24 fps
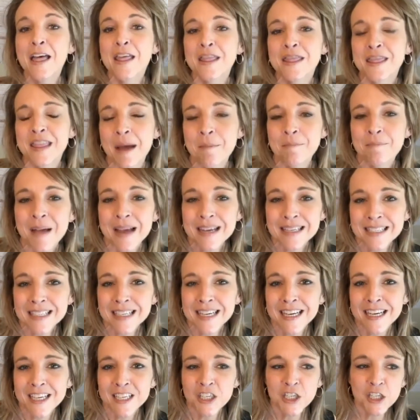that
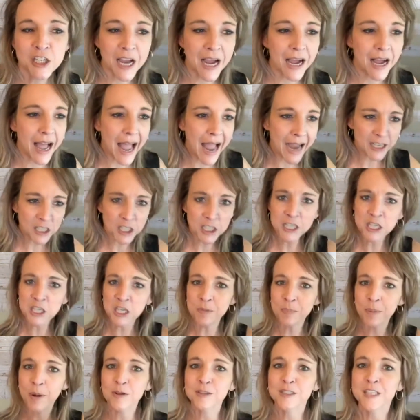messaged, actually
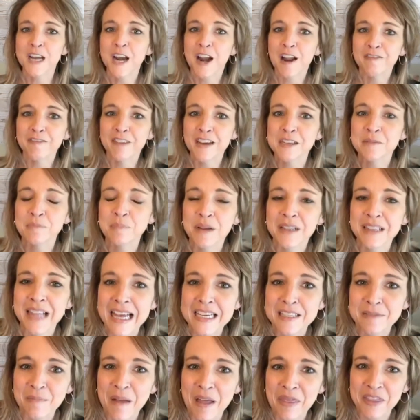she posted on Facebook
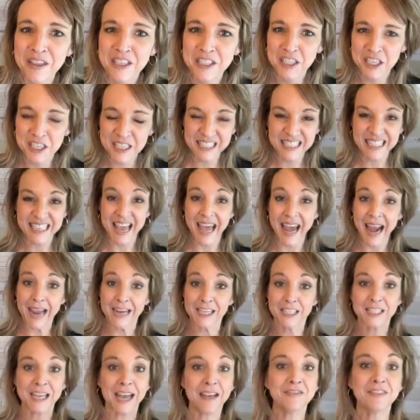last month, and she said,
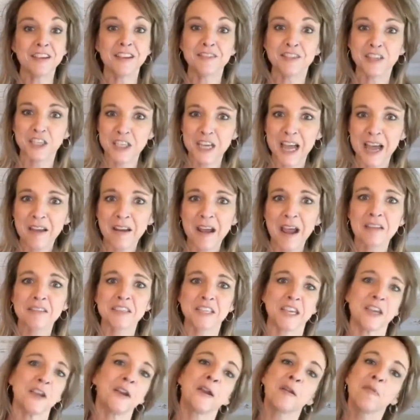I just have to give a shout out
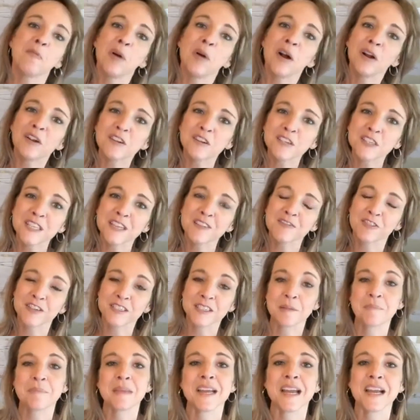to Carrie Wilkerson for
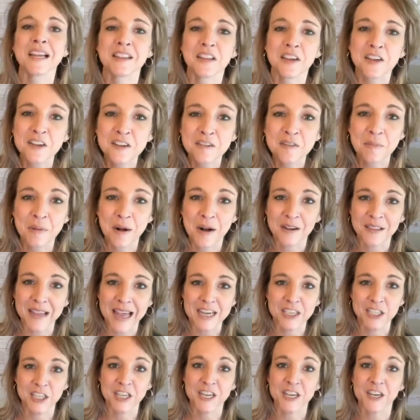something I learned from her
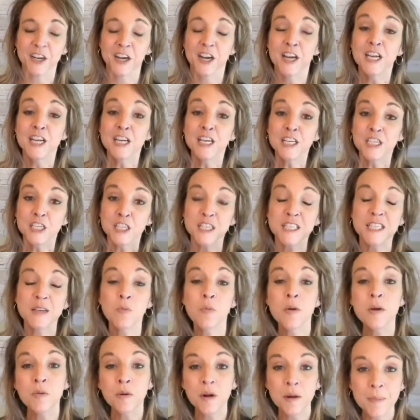last year. She said,
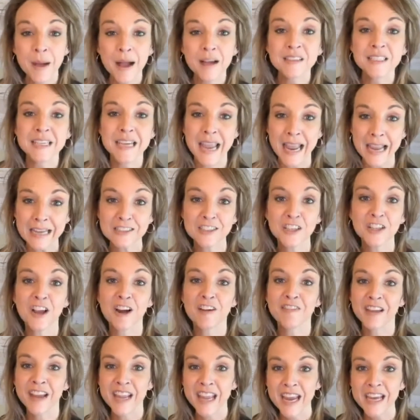we were about to cancel
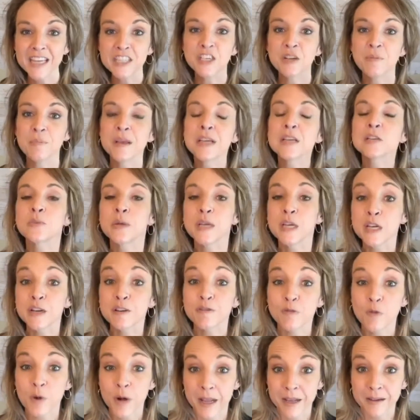our vacation because we couldn't
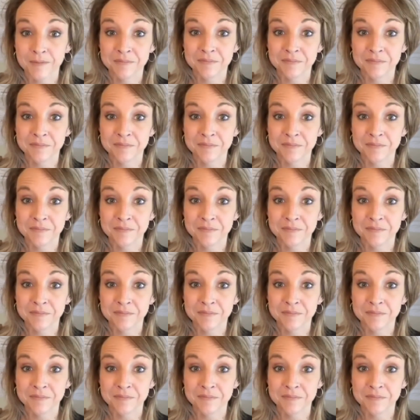afford it.